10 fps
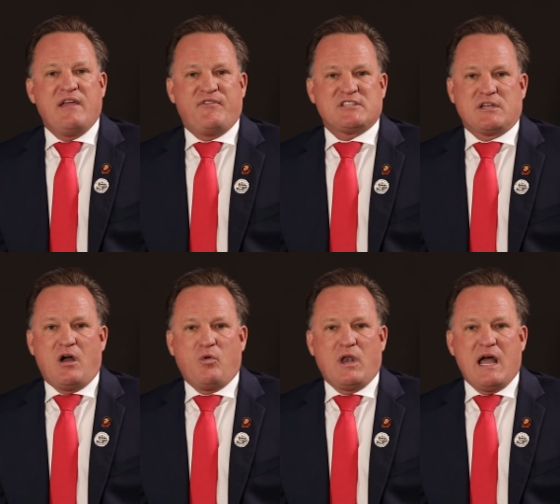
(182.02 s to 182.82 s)
If it's an
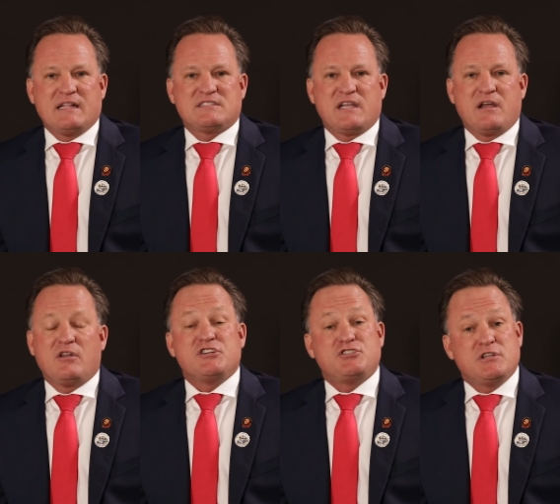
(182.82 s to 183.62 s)
online
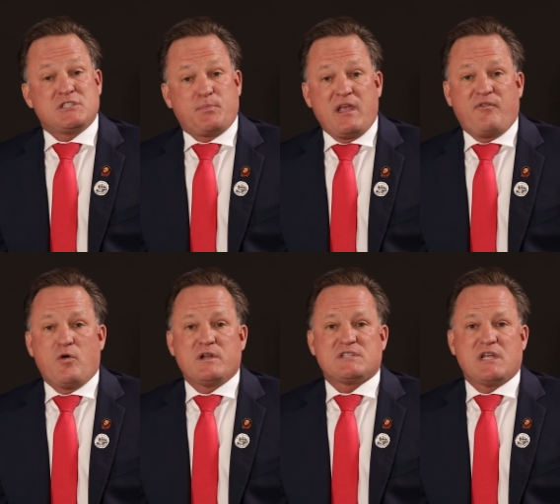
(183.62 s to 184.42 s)
sale, it should speak
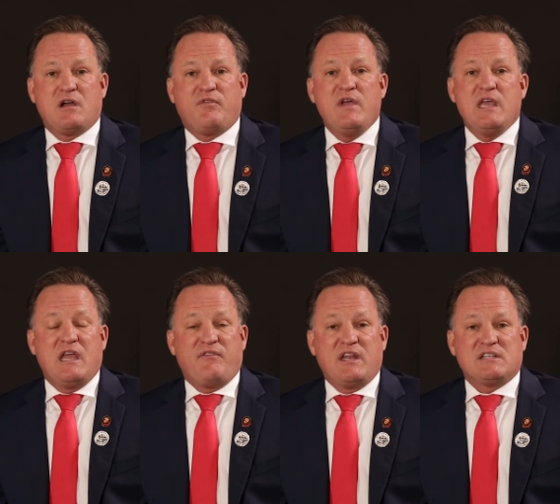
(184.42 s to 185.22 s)
for itself.
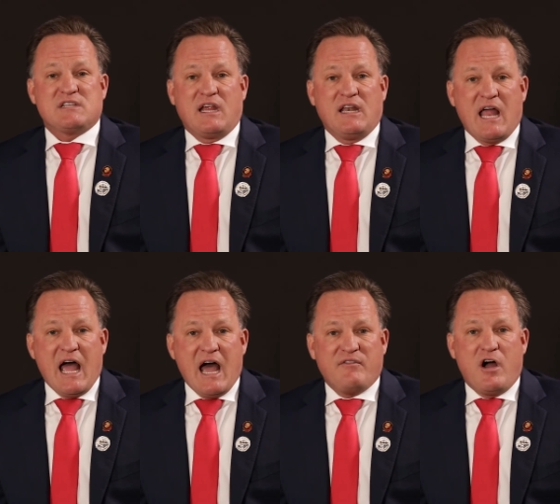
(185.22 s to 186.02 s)
If it is a
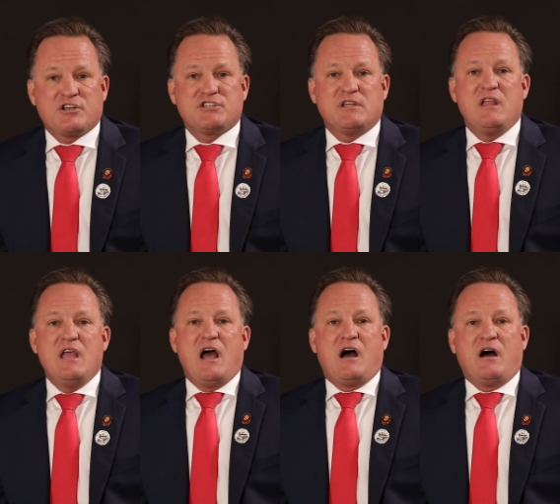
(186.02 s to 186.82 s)
live auction
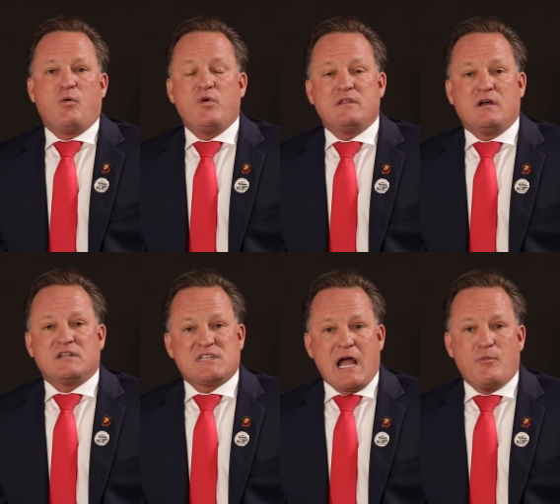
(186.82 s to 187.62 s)
with a
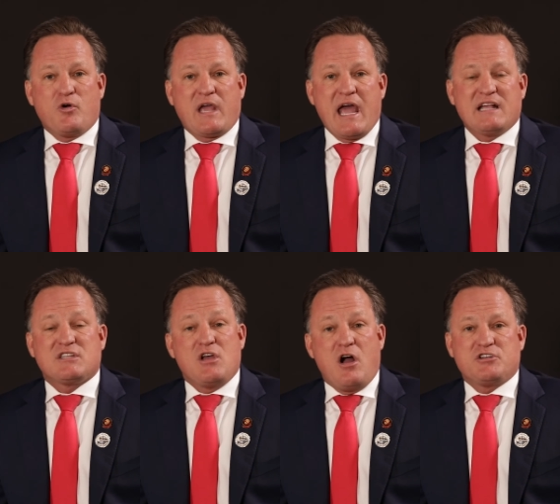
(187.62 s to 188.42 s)
simulcast,
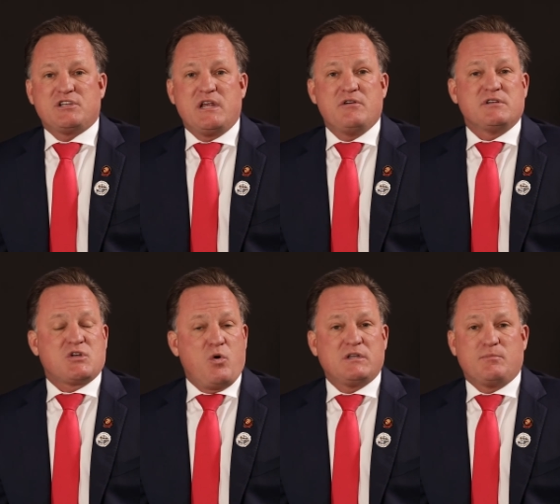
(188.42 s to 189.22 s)
the auctioneer is
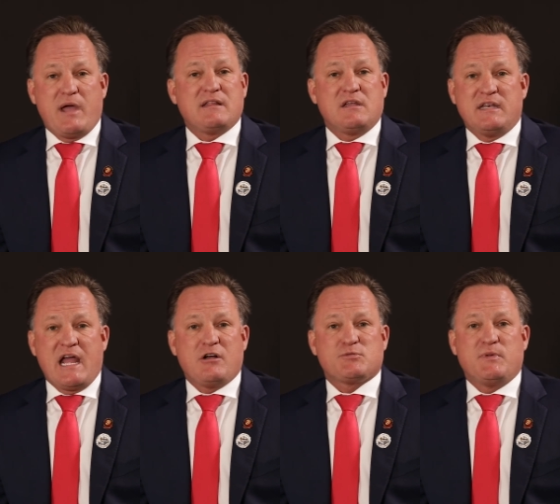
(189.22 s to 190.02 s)
going to make the
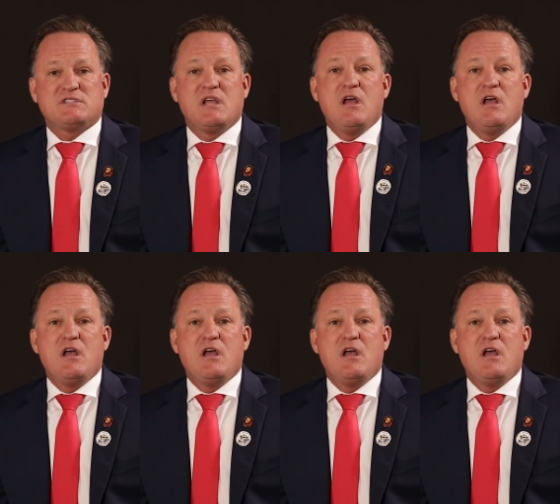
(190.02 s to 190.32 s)
announcements